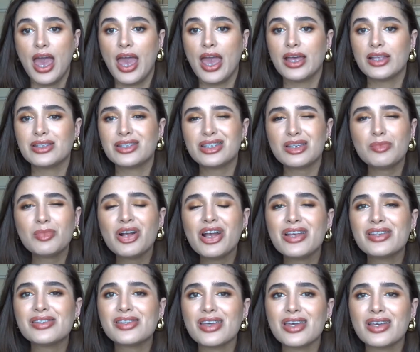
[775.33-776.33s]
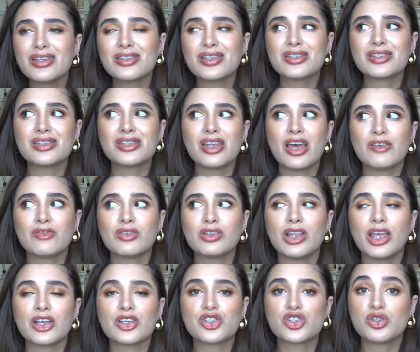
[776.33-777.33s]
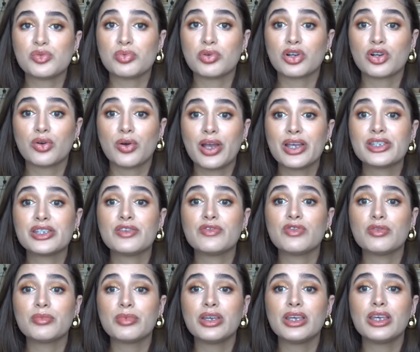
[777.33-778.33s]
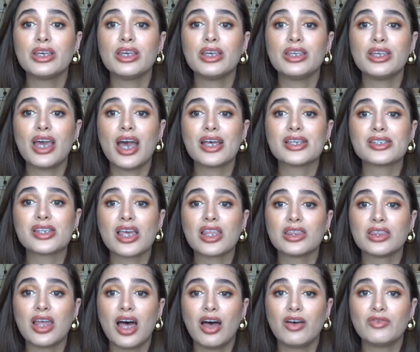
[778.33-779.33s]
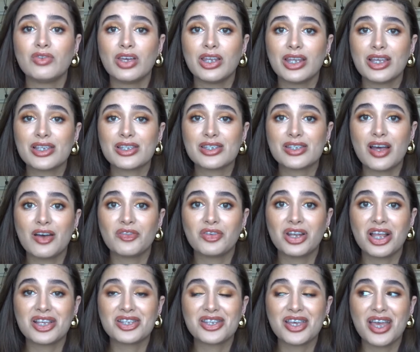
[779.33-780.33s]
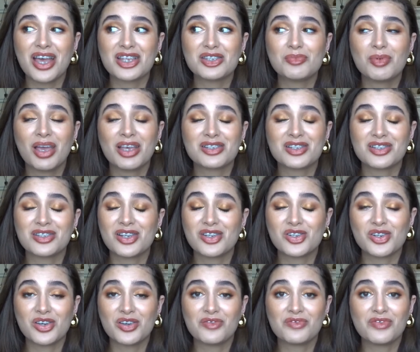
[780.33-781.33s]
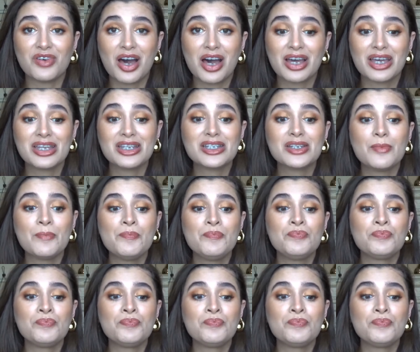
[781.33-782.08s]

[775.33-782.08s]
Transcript: And summer SAS is never like super crazy for me. Yes, I love getting stuff at SAS because it's such a good find.